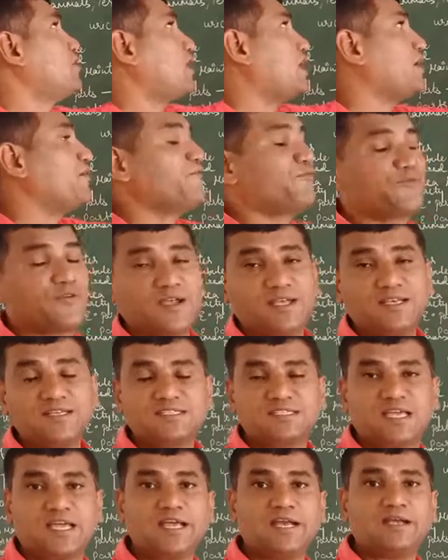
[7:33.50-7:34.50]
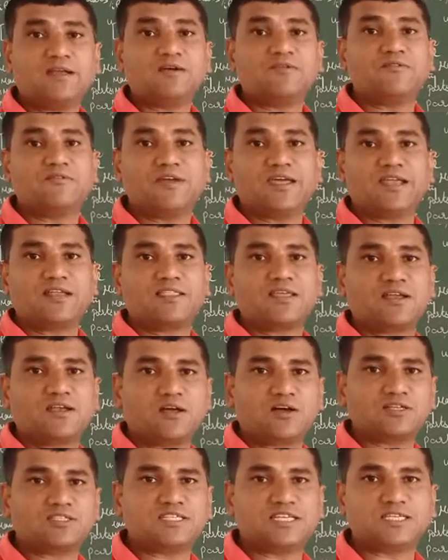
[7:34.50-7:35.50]
on front side where the
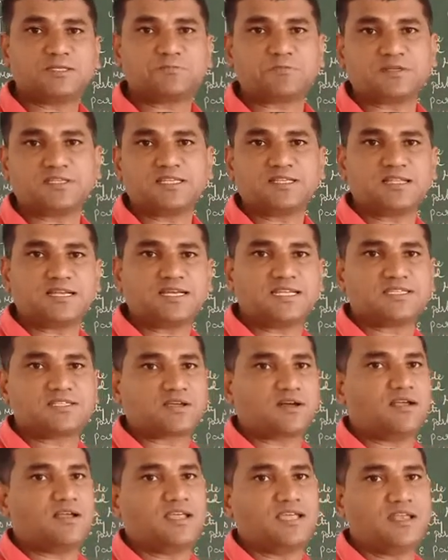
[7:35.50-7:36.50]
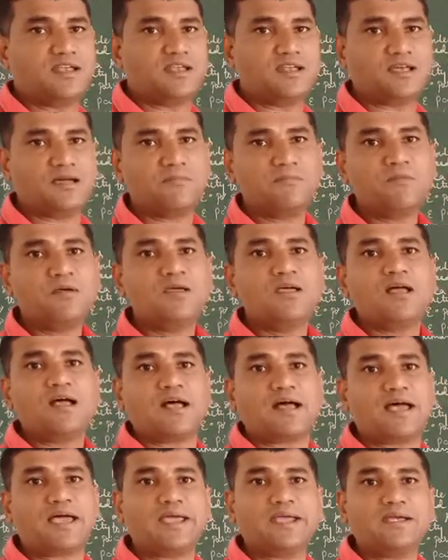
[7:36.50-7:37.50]
notch is present, that is called hilum,
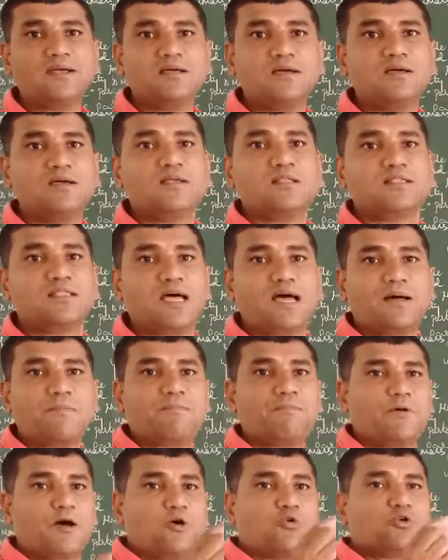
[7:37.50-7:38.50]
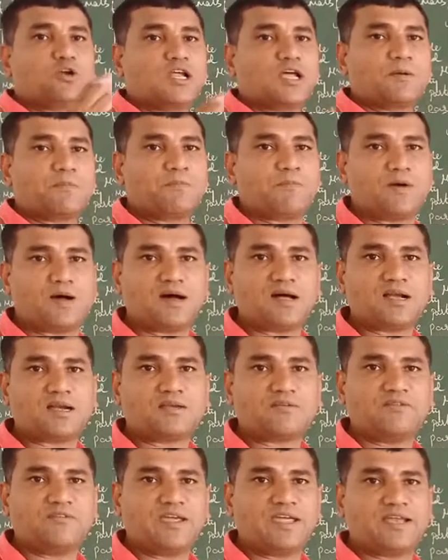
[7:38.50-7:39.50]
and the outer
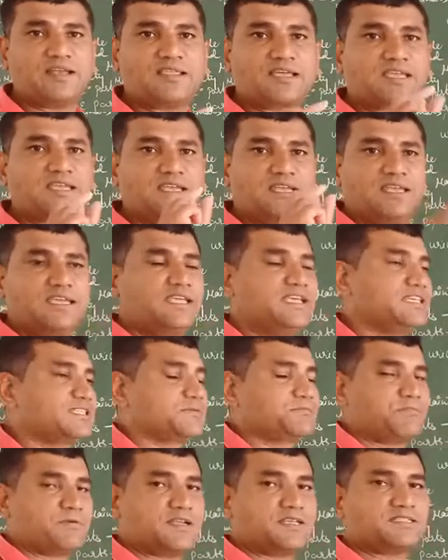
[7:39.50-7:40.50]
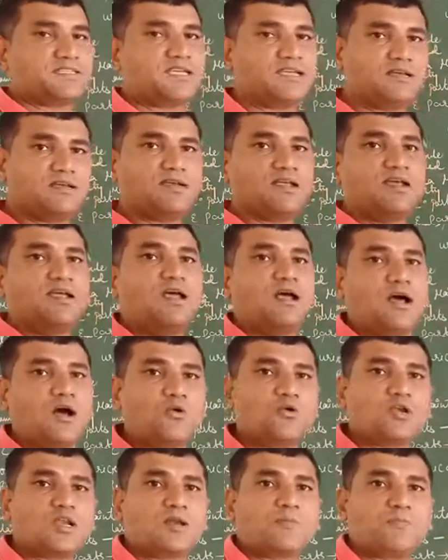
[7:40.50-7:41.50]
part where the kidney is present,
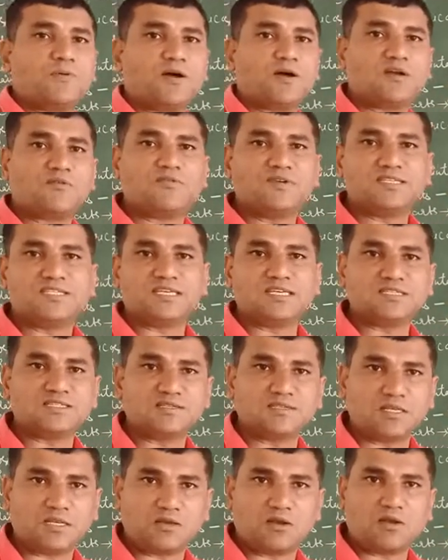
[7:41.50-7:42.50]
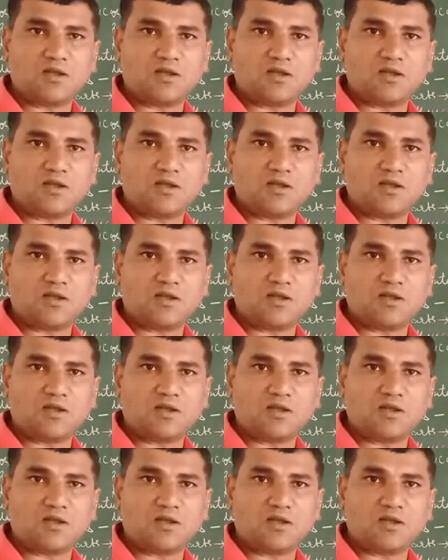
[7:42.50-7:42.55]
outer part which is the